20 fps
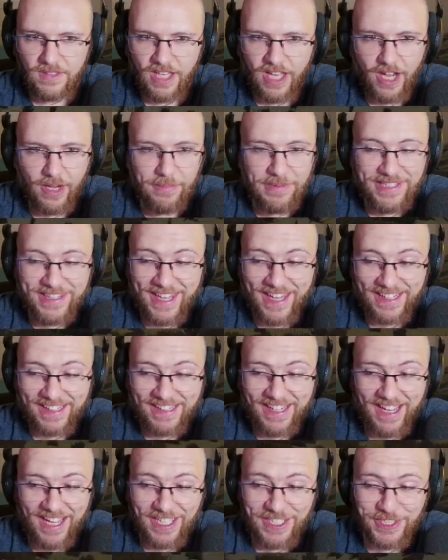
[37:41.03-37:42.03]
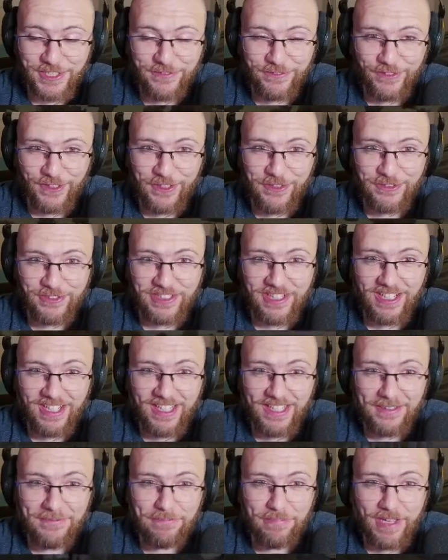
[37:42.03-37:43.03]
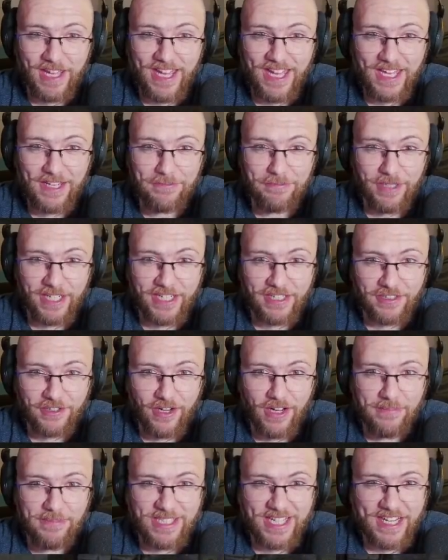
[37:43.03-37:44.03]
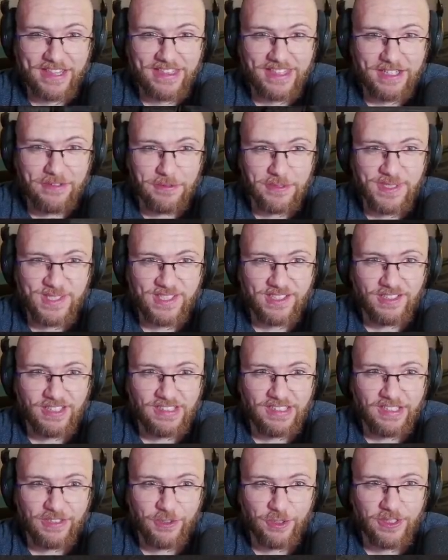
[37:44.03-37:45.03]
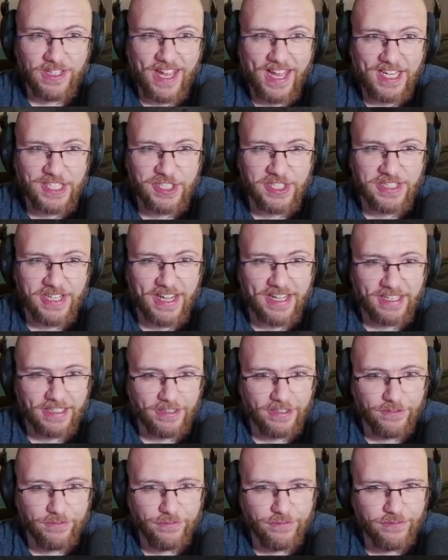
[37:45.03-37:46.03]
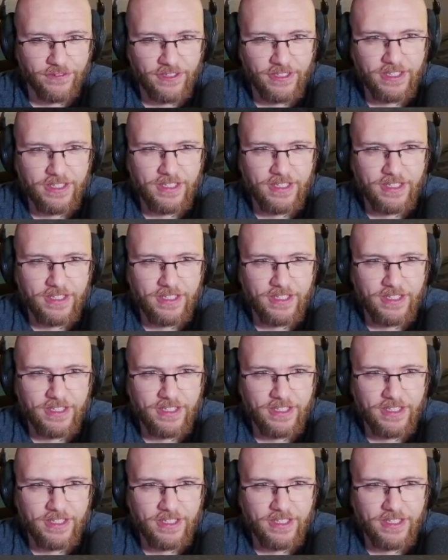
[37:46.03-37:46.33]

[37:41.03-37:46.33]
How be that cash flow? Not bad, Michael. I mean, I think we're still a little cash negative.